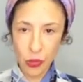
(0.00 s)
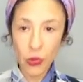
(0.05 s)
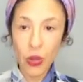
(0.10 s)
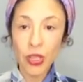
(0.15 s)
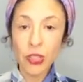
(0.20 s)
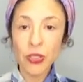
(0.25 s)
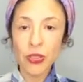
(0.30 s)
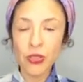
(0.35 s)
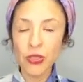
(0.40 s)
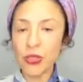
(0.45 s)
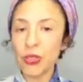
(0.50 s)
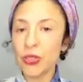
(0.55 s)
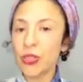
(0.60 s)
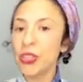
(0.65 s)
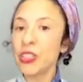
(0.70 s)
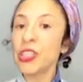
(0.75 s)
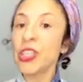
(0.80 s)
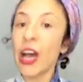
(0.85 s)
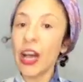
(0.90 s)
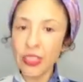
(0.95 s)
What you should
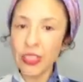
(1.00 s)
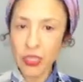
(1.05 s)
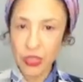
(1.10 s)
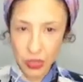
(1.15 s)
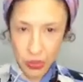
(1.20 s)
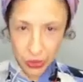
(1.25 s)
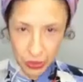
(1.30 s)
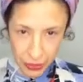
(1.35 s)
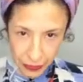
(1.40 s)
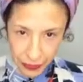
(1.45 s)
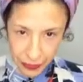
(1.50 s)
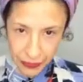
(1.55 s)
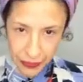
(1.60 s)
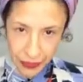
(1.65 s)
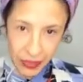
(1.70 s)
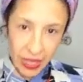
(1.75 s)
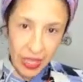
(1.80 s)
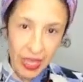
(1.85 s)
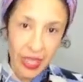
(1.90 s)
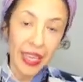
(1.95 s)
not do
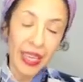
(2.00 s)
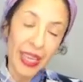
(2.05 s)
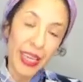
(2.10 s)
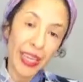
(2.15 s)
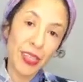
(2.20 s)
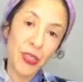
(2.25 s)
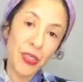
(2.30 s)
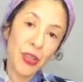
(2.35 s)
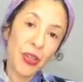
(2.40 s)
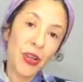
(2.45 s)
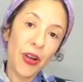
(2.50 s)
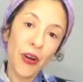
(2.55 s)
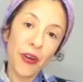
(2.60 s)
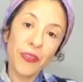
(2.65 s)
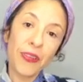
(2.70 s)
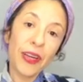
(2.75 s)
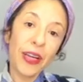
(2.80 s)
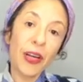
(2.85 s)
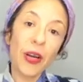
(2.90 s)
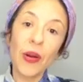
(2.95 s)
is to
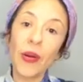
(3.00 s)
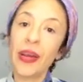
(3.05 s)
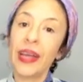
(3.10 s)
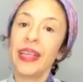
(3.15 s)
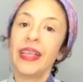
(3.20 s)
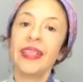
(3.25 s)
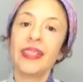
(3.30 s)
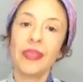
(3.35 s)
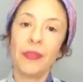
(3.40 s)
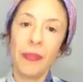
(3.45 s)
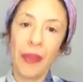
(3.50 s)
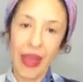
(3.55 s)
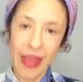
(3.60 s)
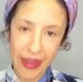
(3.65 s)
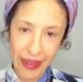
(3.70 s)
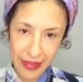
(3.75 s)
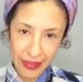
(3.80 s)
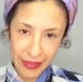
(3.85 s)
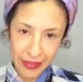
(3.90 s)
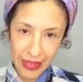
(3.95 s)
go for a crazy
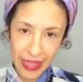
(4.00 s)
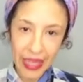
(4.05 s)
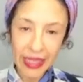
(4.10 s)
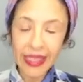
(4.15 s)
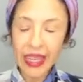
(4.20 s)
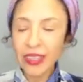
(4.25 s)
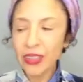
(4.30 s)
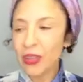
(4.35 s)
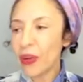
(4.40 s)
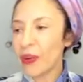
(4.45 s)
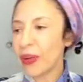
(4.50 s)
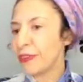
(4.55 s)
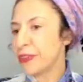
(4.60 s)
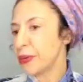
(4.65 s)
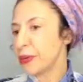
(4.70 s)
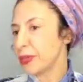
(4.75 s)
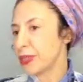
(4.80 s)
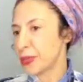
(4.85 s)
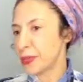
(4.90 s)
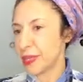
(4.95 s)
pattern. And I know
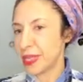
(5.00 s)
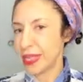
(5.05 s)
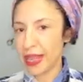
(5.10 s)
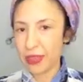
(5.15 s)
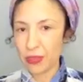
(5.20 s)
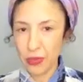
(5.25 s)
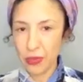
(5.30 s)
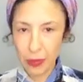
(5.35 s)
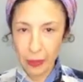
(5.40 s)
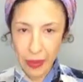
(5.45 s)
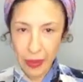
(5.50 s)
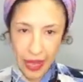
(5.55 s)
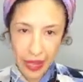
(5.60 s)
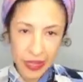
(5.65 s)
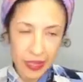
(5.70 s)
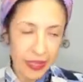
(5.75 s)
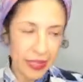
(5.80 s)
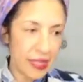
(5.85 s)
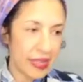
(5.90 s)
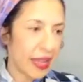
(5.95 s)
everyone's obsessed with
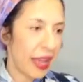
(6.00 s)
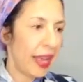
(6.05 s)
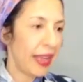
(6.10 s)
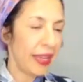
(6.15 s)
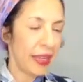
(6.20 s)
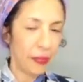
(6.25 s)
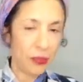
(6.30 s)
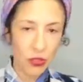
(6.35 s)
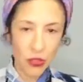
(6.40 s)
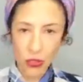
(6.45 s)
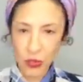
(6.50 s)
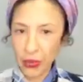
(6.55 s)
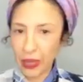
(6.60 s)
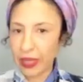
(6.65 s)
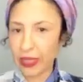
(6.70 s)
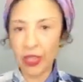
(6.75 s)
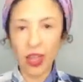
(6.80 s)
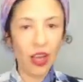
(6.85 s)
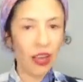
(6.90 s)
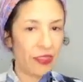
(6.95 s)
patterns. I am too.
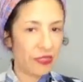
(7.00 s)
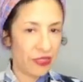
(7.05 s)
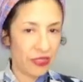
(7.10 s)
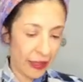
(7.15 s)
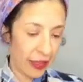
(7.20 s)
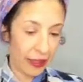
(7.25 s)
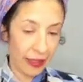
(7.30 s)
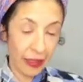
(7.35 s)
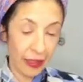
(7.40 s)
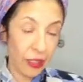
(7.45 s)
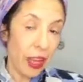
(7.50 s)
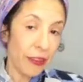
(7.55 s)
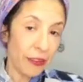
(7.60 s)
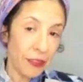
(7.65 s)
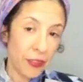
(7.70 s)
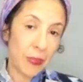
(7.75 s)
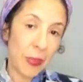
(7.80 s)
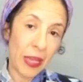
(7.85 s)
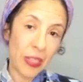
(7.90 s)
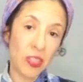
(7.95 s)
I
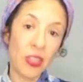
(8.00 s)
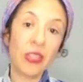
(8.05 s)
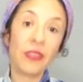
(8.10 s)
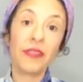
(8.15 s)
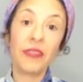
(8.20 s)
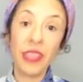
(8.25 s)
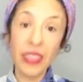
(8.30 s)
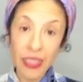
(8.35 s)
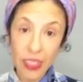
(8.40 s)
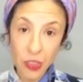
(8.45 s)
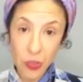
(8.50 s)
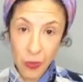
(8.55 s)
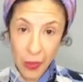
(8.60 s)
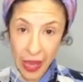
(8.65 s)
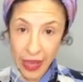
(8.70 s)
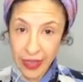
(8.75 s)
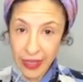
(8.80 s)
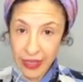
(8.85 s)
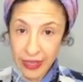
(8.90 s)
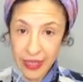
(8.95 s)
love especially vintage
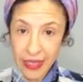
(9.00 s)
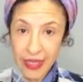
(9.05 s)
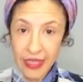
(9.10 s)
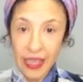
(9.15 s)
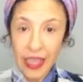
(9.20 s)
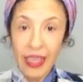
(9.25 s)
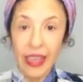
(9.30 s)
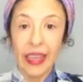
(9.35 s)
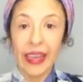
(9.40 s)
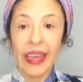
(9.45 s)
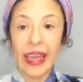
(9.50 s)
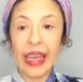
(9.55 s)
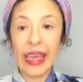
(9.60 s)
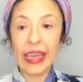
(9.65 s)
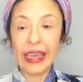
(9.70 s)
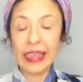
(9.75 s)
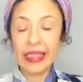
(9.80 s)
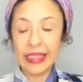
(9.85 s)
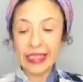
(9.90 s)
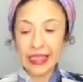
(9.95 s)
patterns.
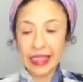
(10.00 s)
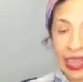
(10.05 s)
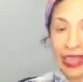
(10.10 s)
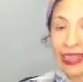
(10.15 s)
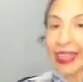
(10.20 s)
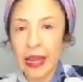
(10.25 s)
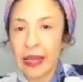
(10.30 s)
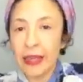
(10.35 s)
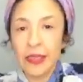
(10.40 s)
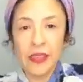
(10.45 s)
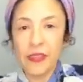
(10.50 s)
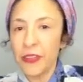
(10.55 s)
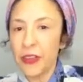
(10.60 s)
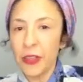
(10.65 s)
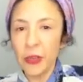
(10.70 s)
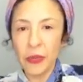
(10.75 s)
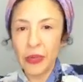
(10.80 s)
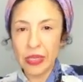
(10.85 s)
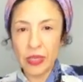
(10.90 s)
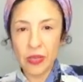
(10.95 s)
And there are
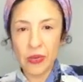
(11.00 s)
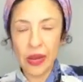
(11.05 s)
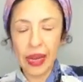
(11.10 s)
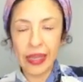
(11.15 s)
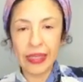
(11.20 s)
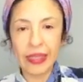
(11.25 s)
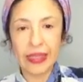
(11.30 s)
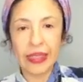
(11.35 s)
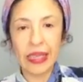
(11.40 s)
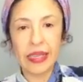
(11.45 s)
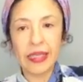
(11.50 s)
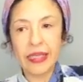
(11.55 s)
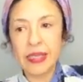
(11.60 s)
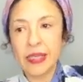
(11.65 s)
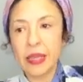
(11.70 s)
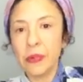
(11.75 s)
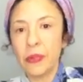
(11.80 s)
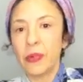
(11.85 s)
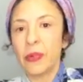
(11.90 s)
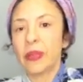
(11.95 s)
different ones, right? There are
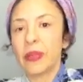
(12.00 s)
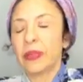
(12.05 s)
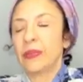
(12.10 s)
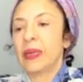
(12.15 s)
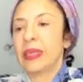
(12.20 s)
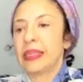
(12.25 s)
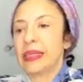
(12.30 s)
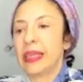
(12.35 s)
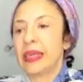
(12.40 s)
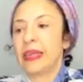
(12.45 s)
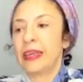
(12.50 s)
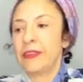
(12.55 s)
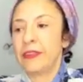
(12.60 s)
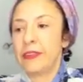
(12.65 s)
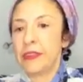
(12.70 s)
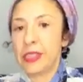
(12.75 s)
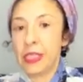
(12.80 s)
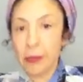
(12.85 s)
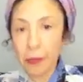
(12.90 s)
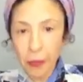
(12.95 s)
some ones that are
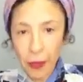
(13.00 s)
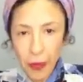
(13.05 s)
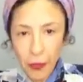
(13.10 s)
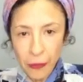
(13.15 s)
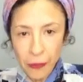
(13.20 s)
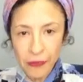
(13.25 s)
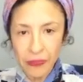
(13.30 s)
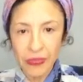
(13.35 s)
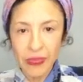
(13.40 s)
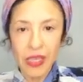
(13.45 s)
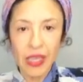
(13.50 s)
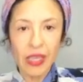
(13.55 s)
simple.